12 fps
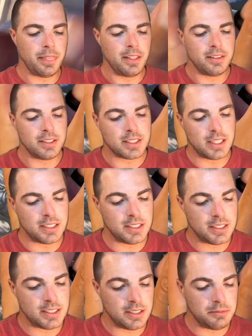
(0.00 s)
this guy
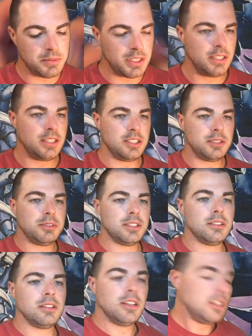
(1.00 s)
sent me this
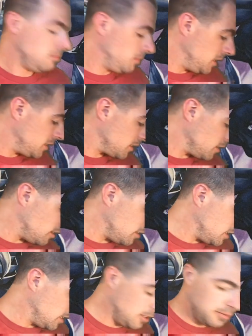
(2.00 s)
Beast Skull
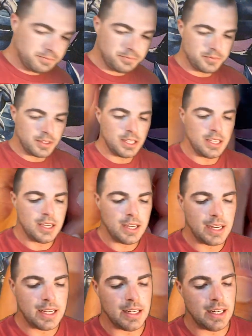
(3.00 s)
here,
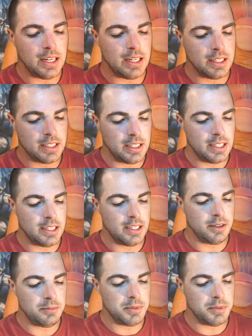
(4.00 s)
and I am